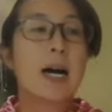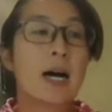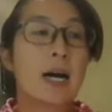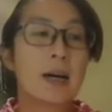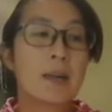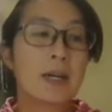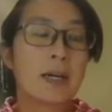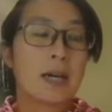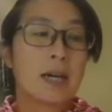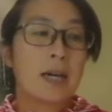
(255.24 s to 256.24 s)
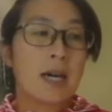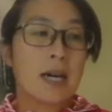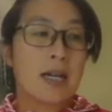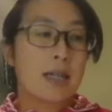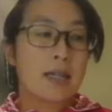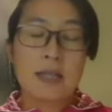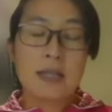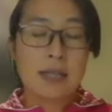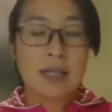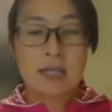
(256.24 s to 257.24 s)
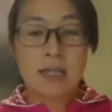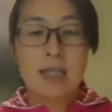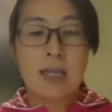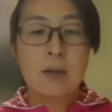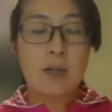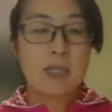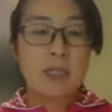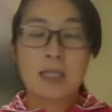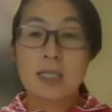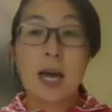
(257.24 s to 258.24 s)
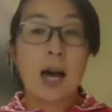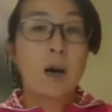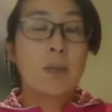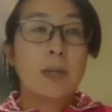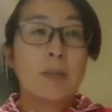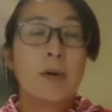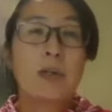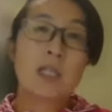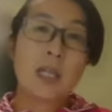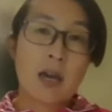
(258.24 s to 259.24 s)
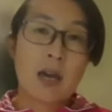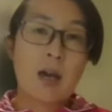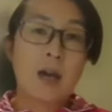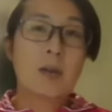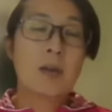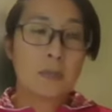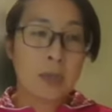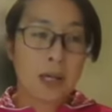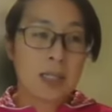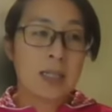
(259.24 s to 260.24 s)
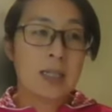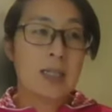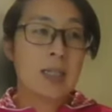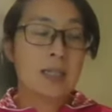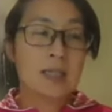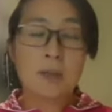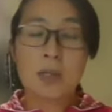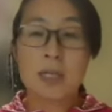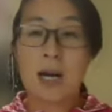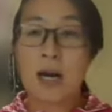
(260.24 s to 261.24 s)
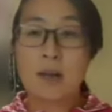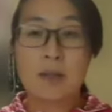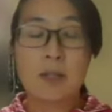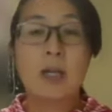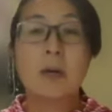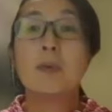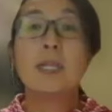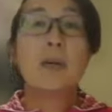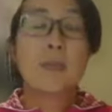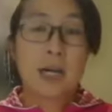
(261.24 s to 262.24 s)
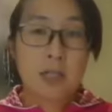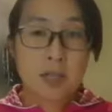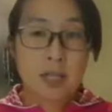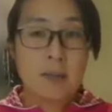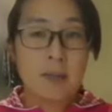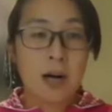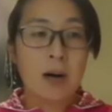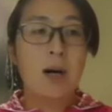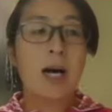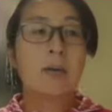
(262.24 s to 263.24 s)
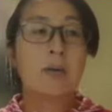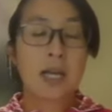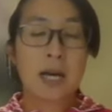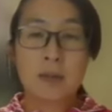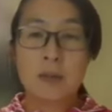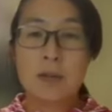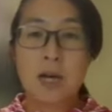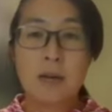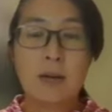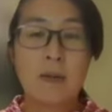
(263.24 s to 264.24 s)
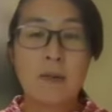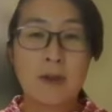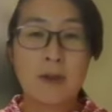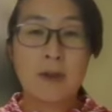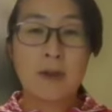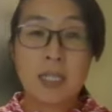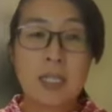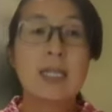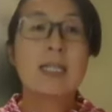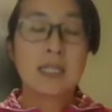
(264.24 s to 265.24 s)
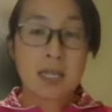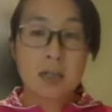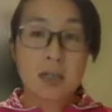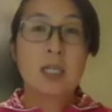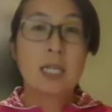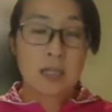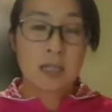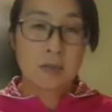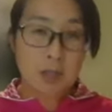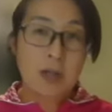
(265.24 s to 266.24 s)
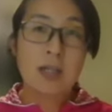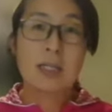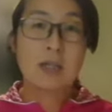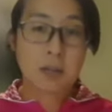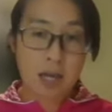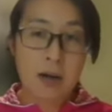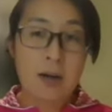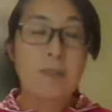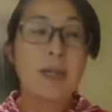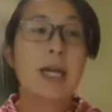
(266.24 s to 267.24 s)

Um, and like I said, it was just how people care to the patient. It's something I'm really passionate about. I would love to have a family centered individualized care.